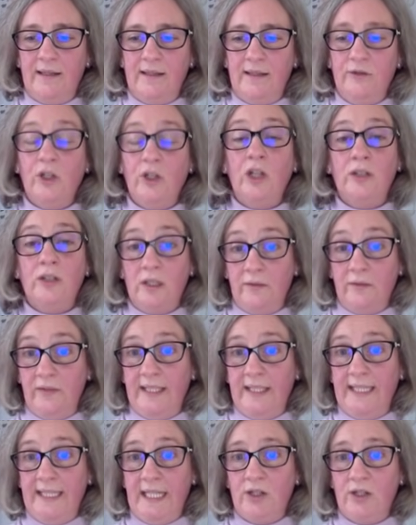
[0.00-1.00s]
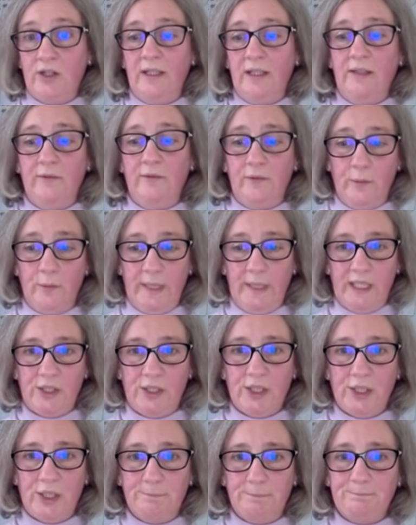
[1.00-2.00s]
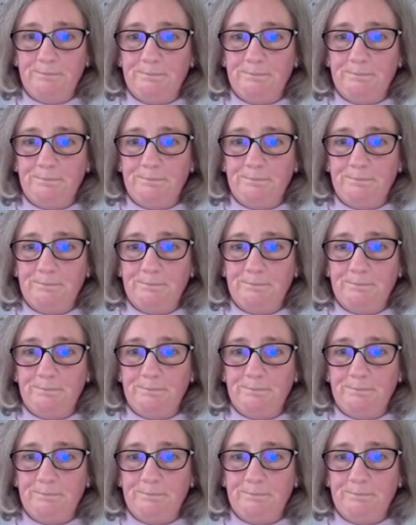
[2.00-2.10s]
non-confidential information.